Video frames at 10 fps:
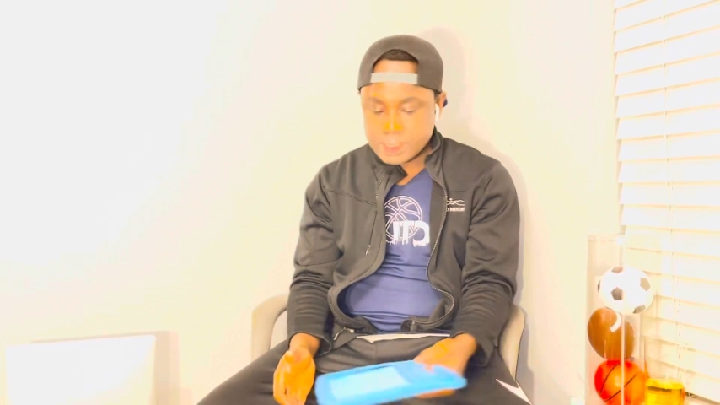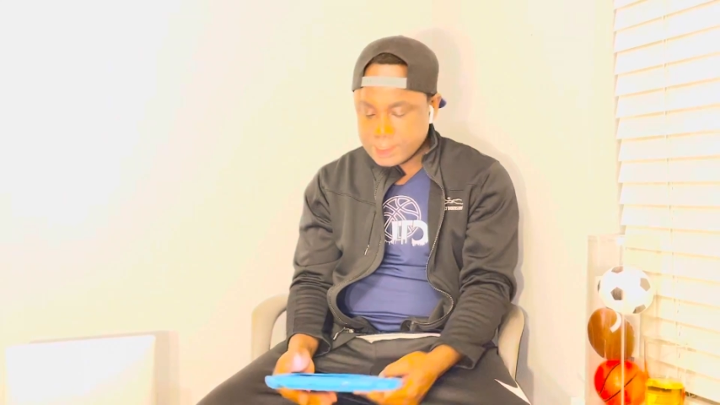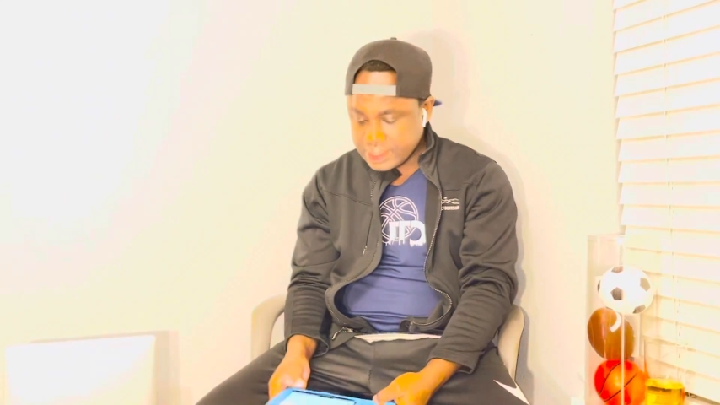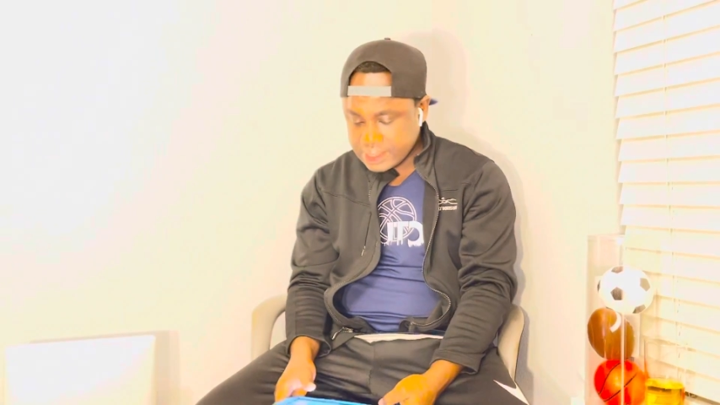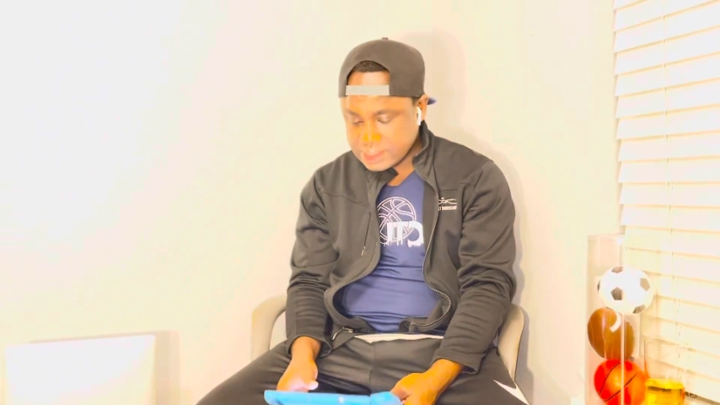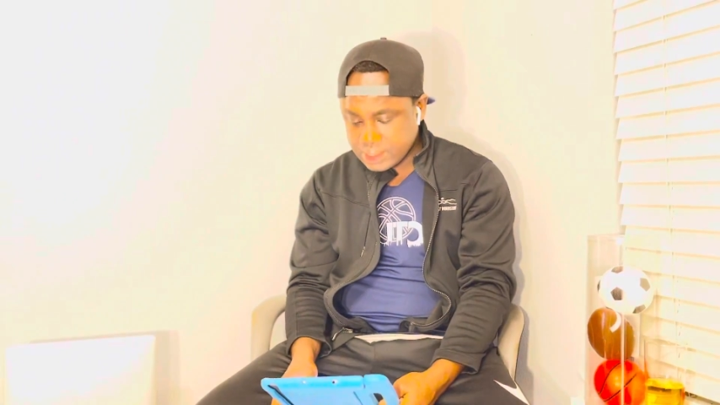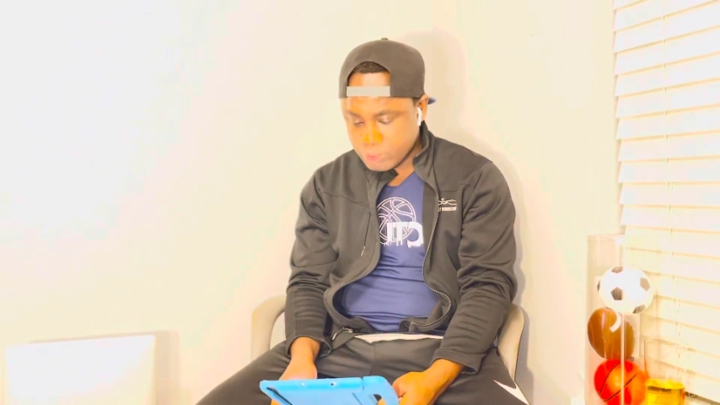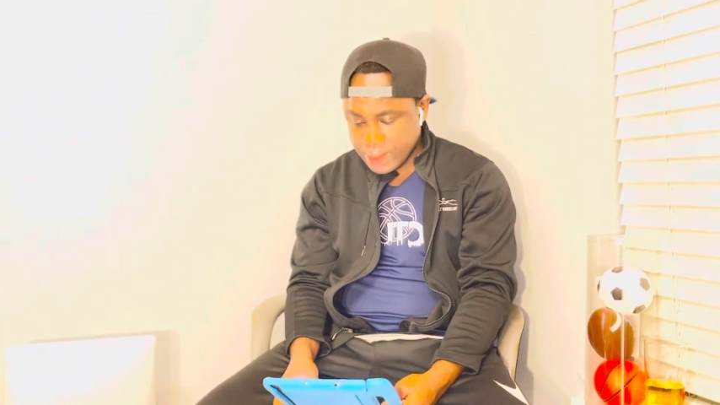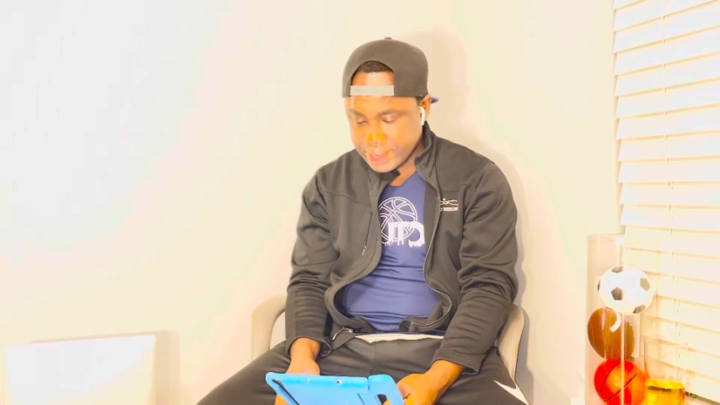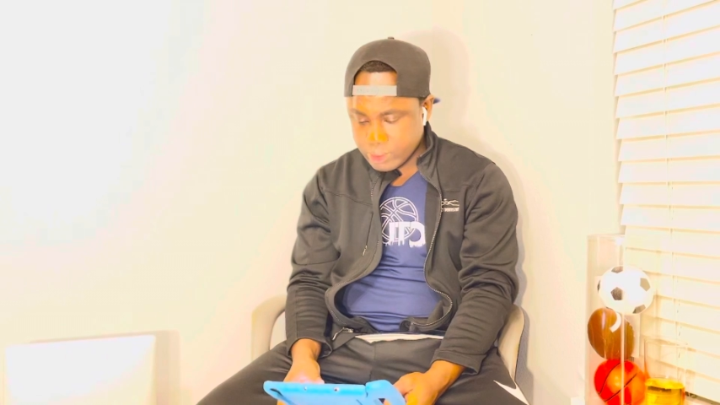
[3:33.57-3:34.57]
this
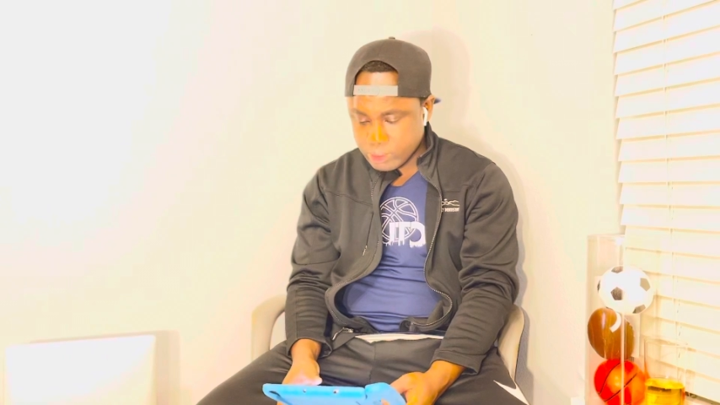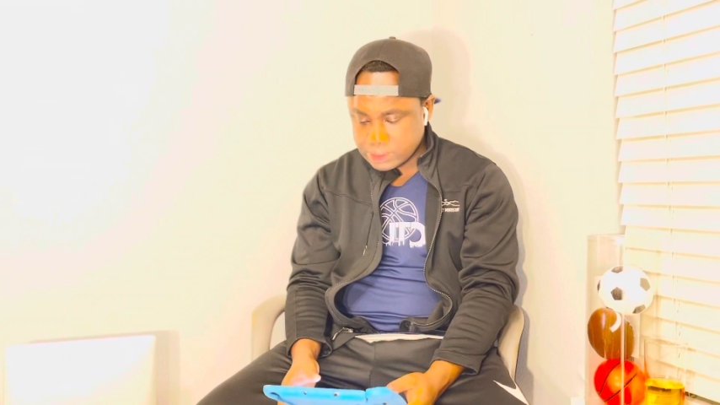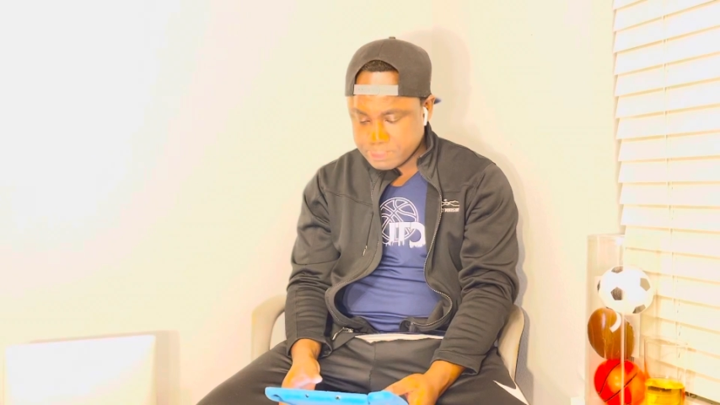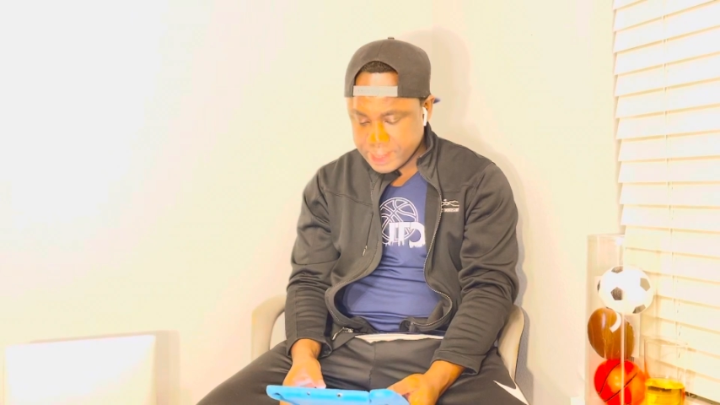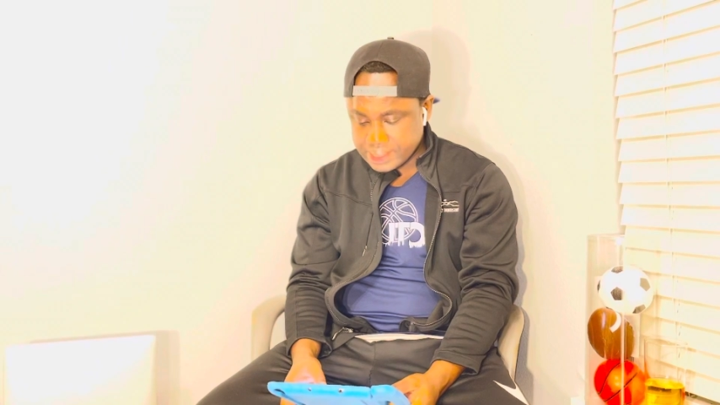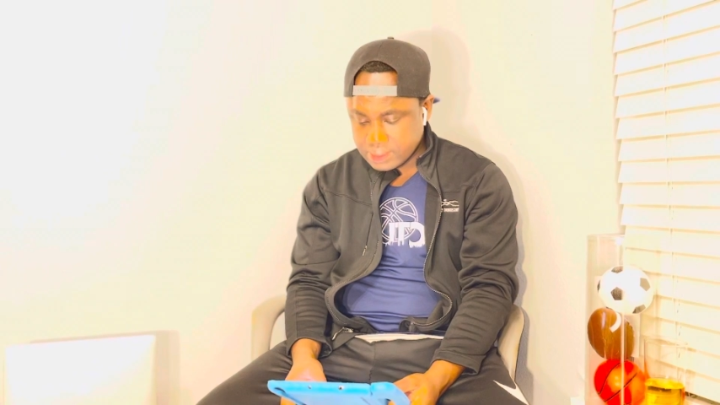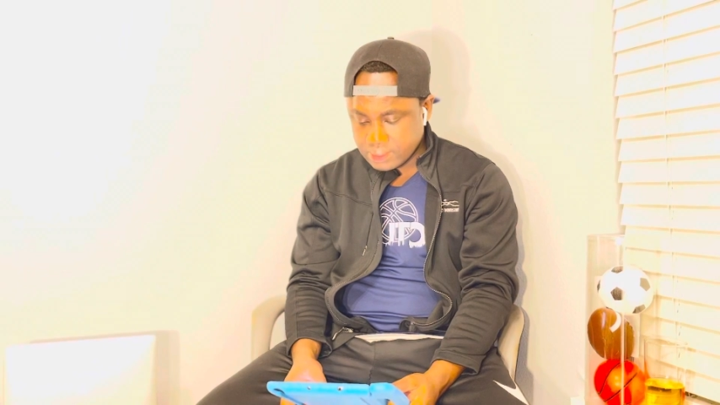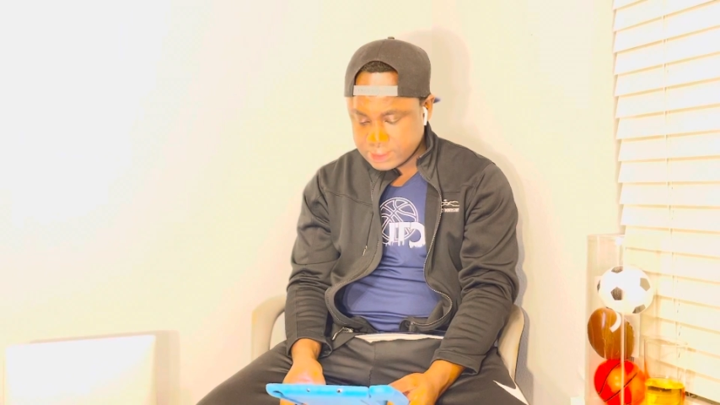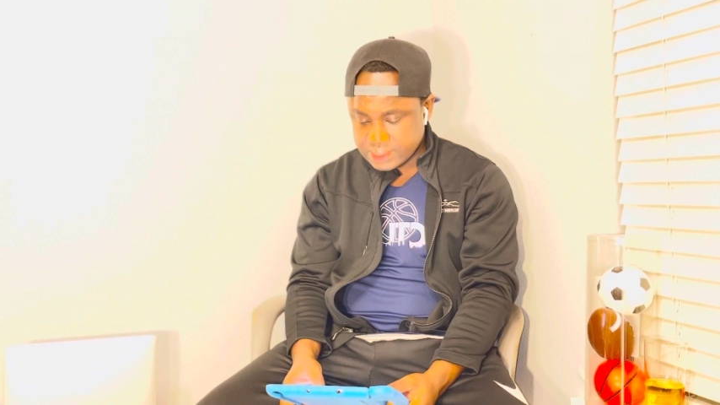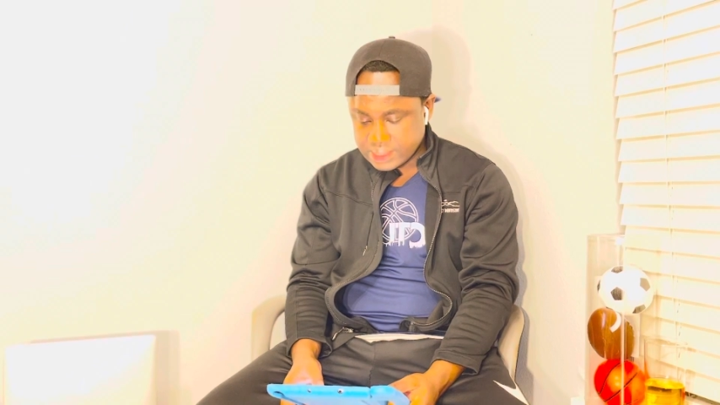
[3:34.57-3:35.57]
ranking was based
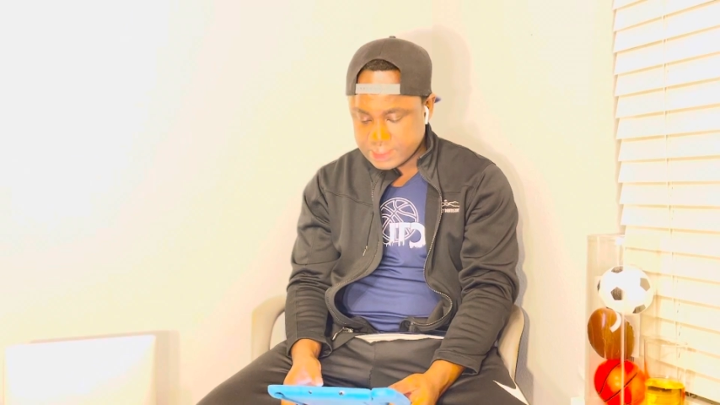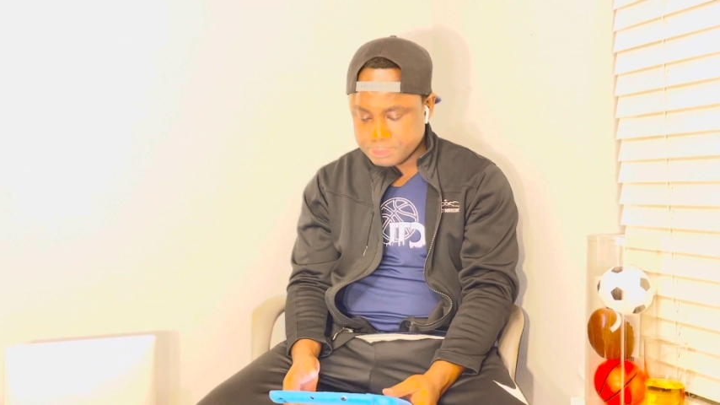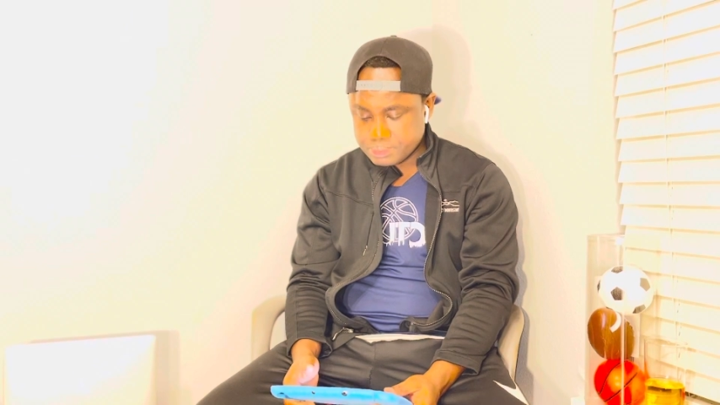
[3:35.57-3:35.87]
on the